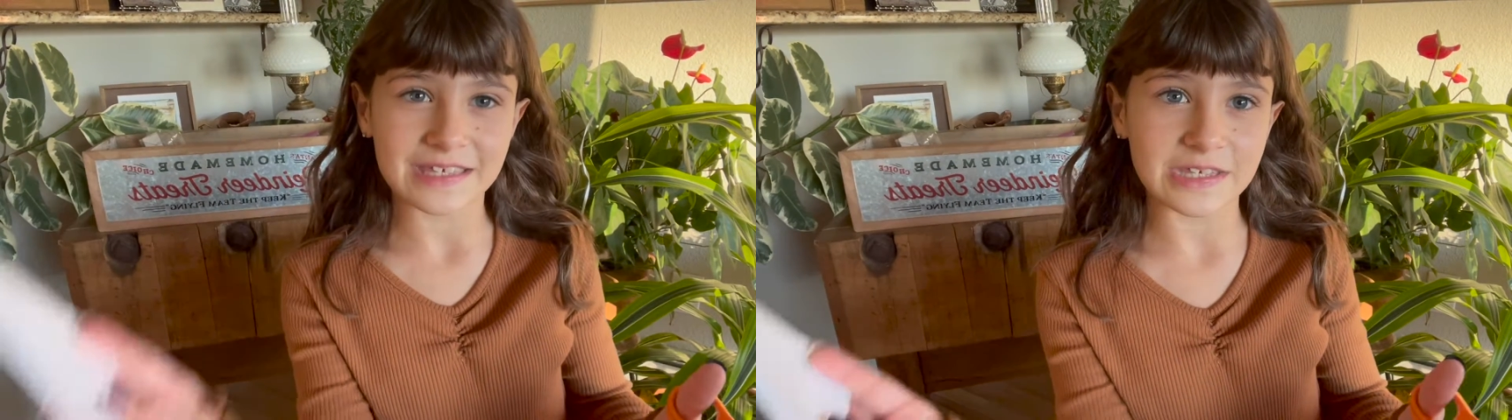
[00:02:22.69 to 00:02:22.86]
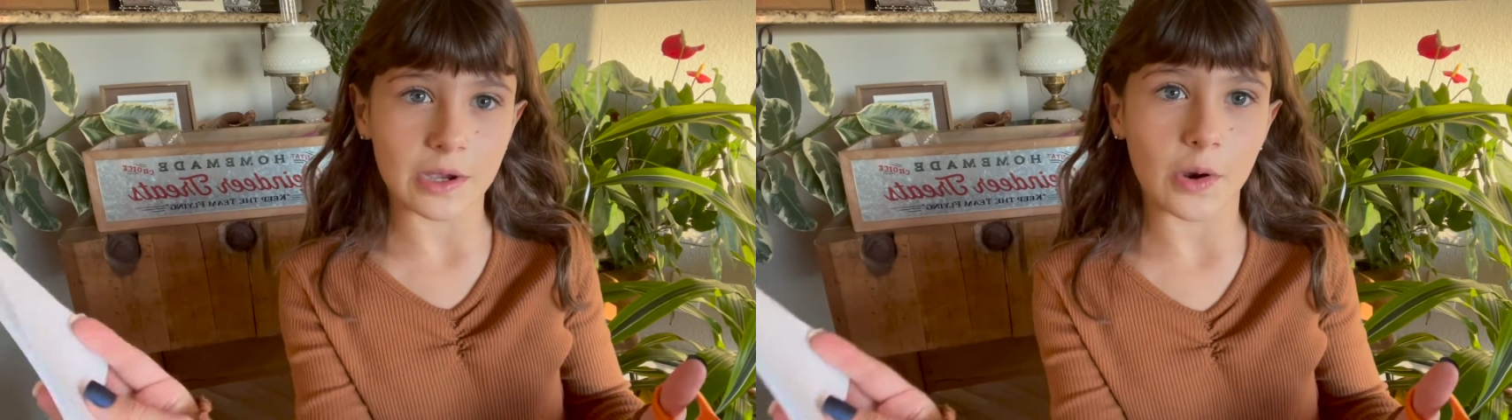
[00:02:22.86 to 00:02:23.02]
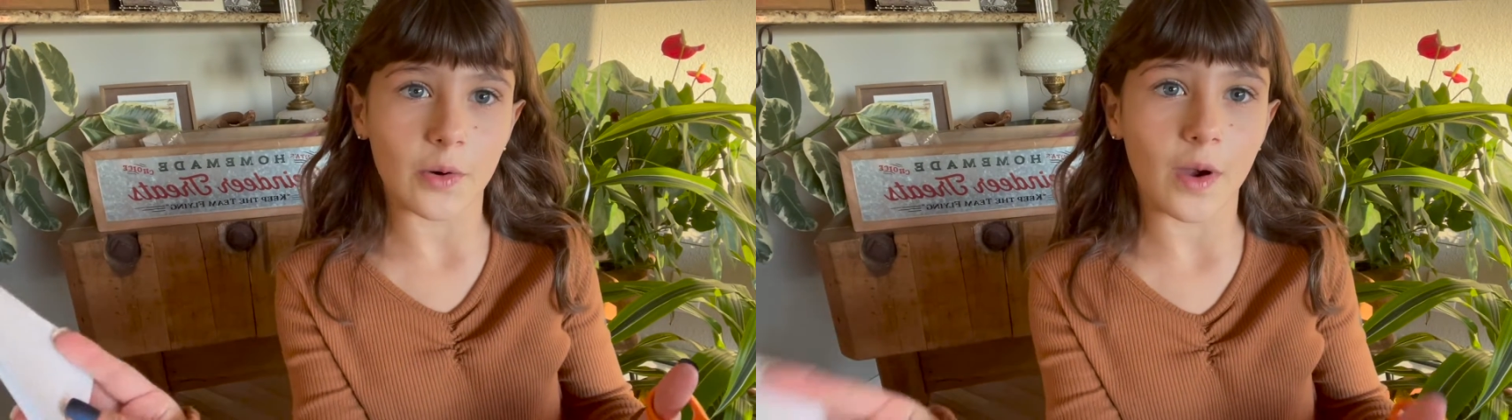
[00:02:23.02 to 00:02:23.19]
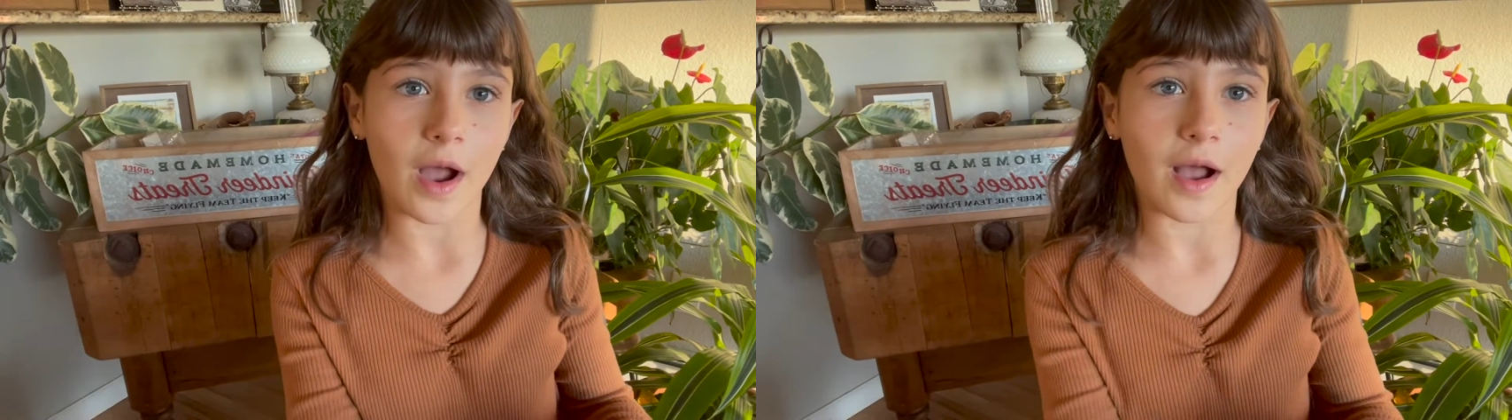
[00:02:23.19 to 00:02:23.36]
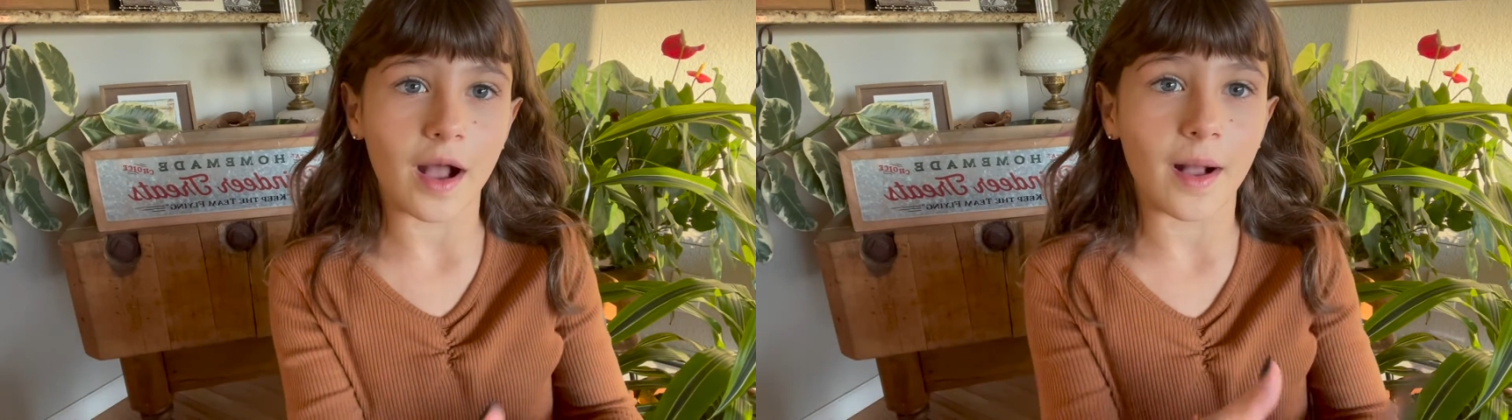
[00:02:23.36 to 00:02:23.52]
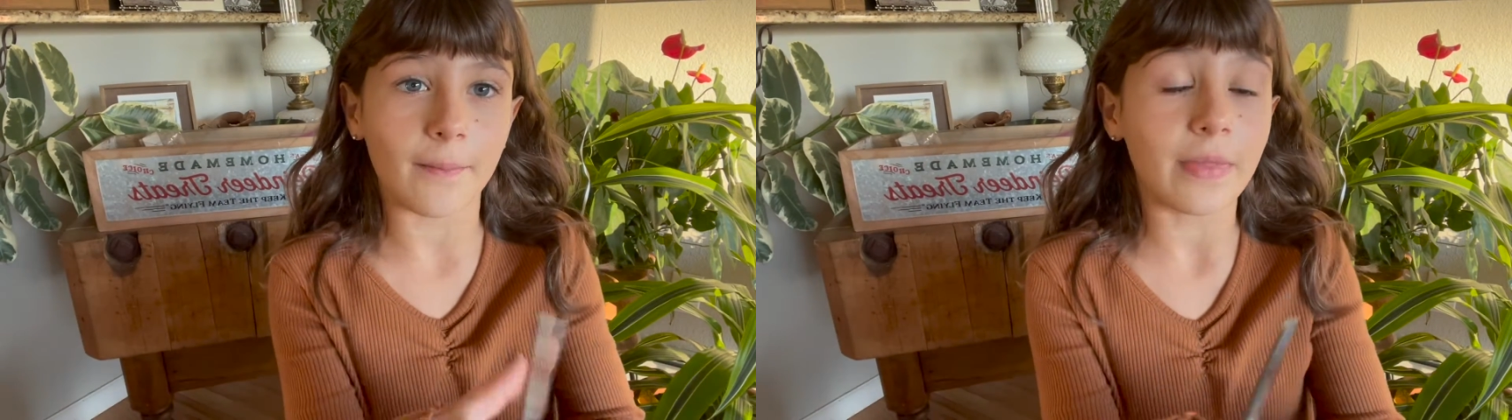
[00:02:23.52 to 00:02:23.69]
So
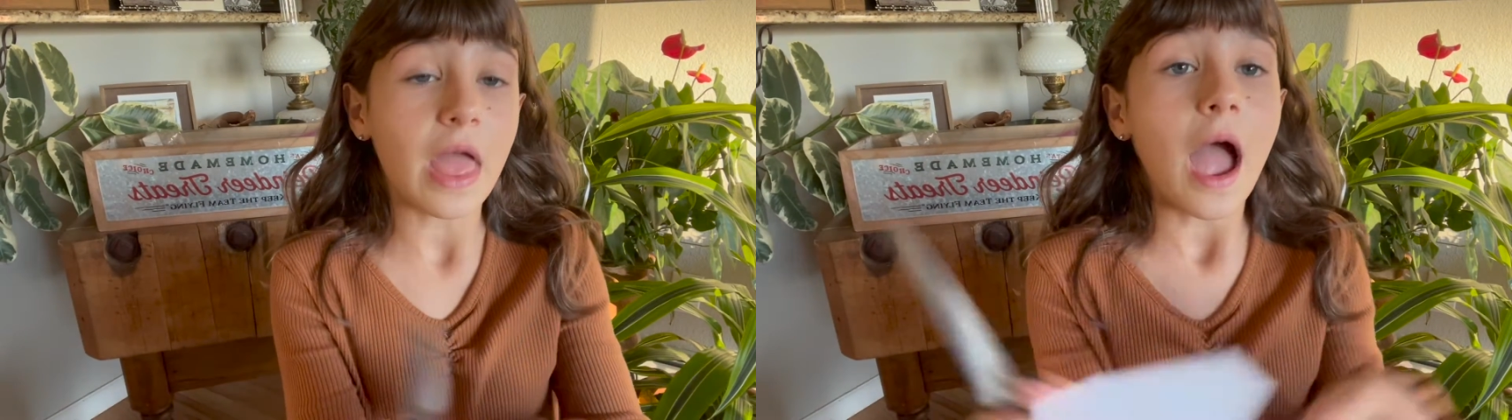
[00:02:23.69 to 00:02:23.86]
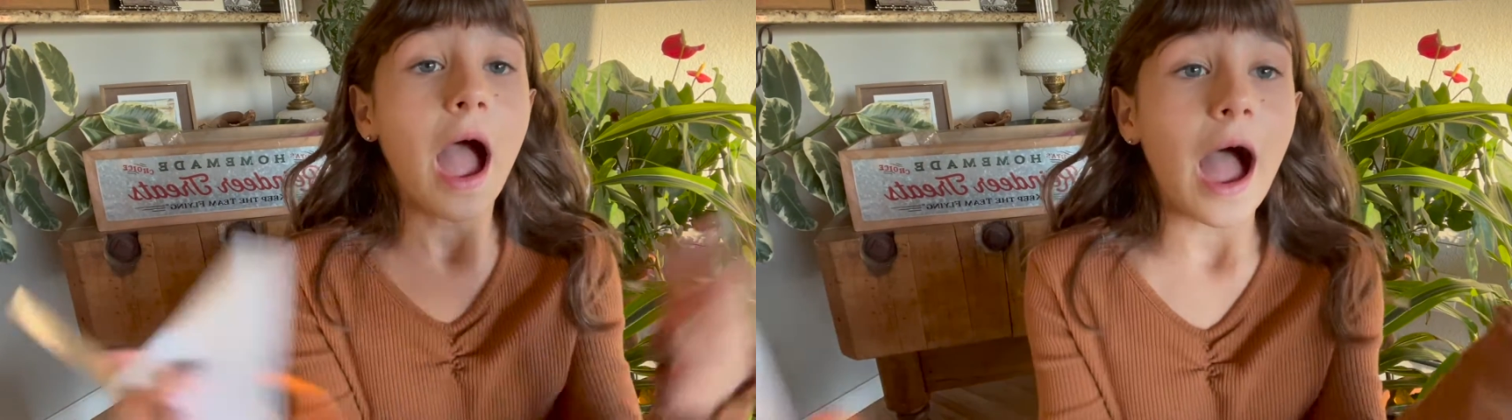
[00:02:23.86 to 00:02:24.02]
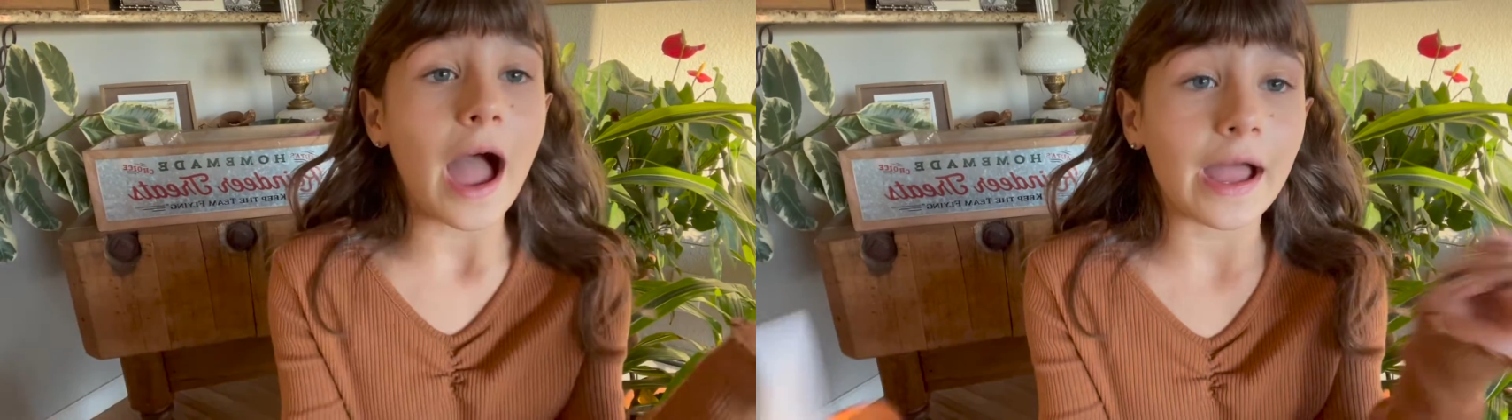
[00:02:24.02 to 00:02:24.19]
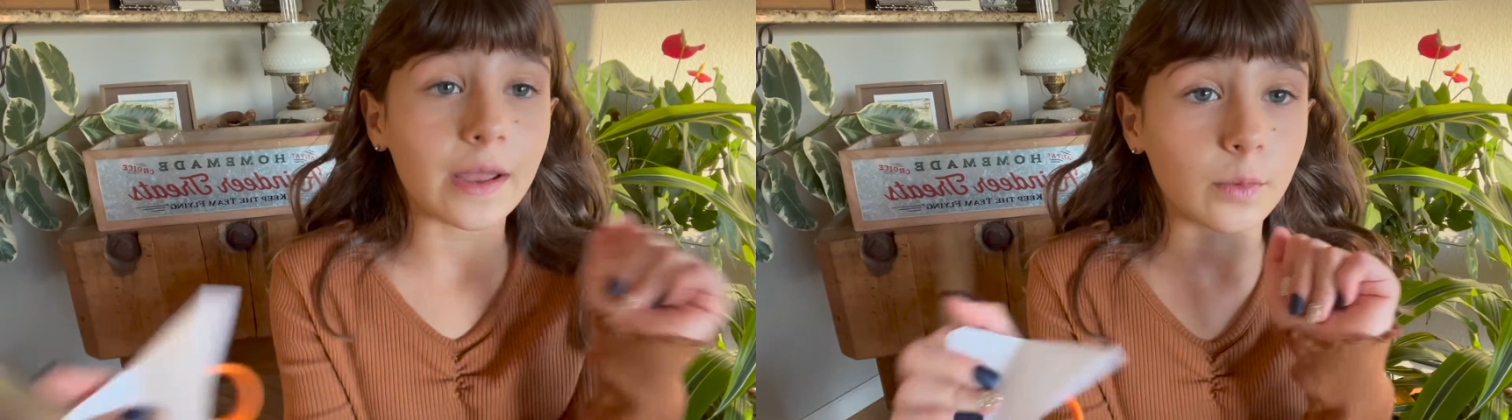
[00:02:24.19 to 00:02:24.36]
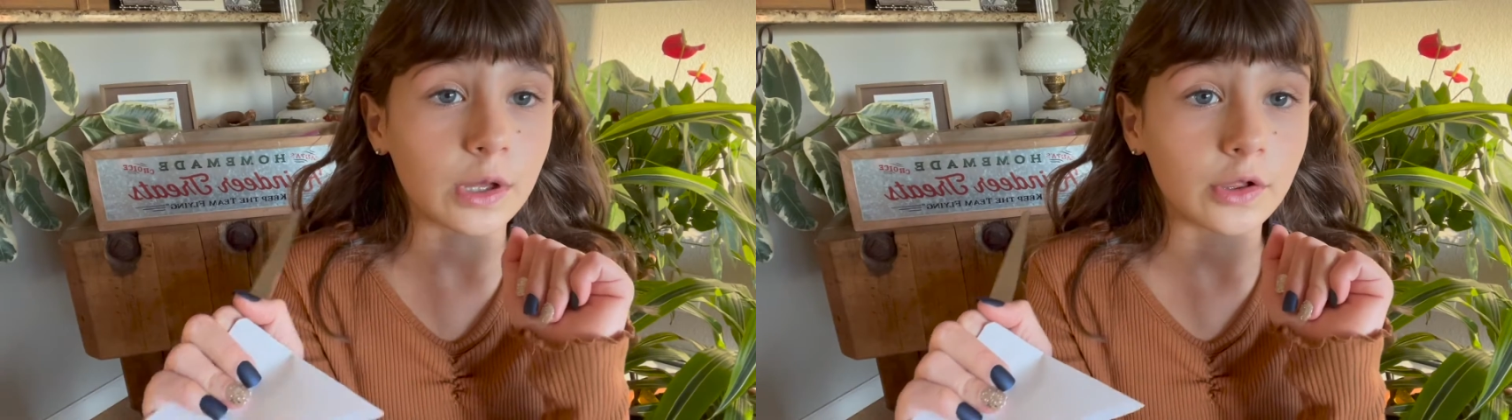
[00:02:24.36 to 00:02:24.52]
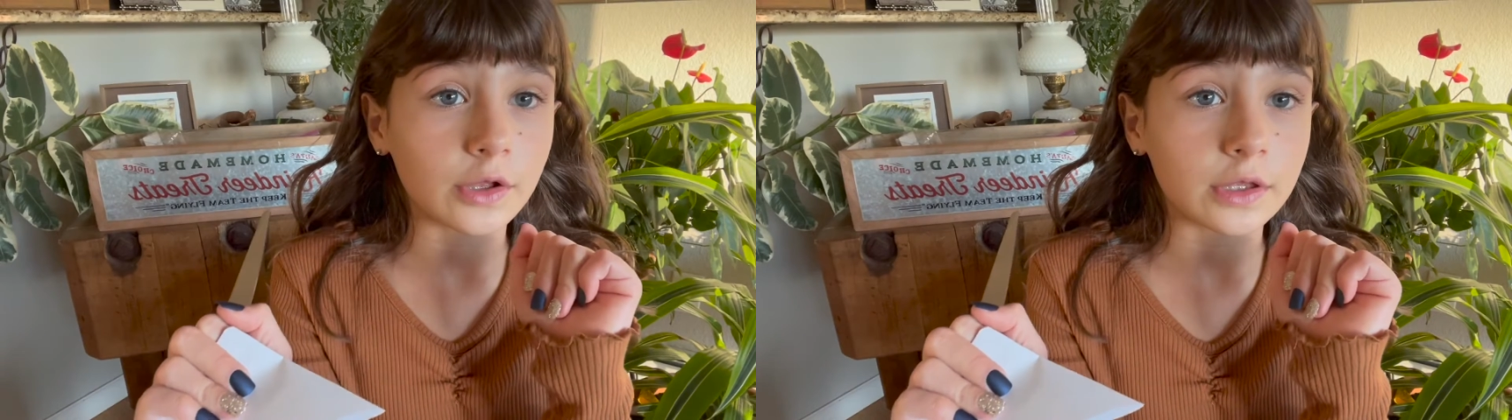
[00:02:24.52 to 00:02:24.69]
I
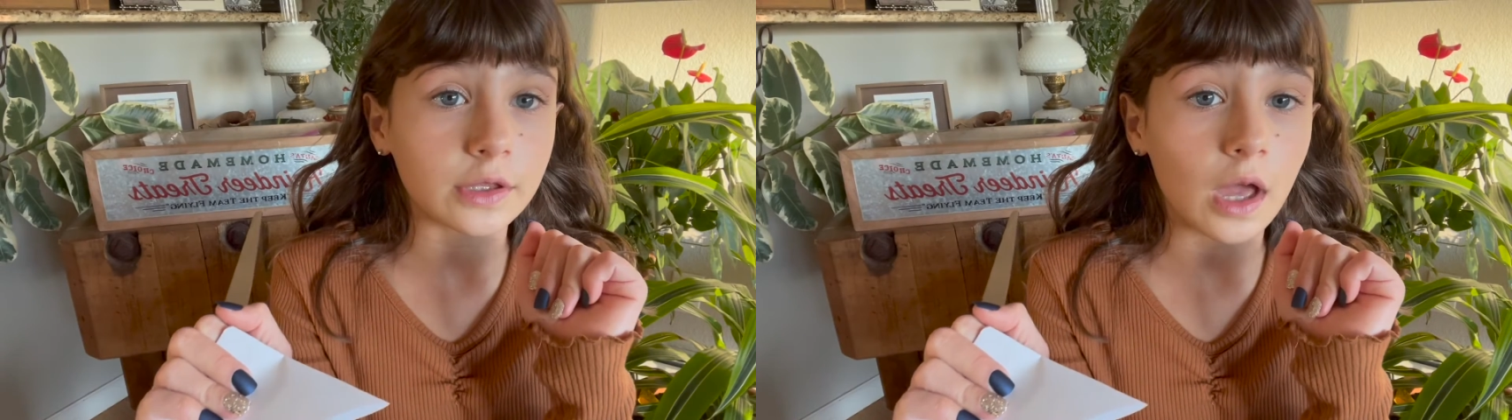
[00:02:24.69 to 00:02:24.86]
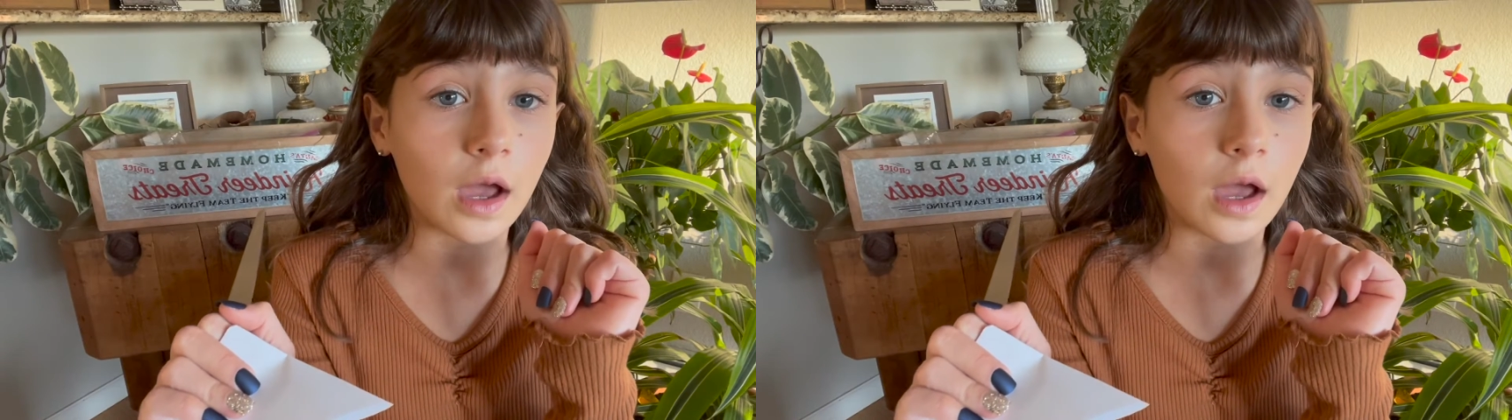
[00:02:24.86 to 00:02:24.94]
will,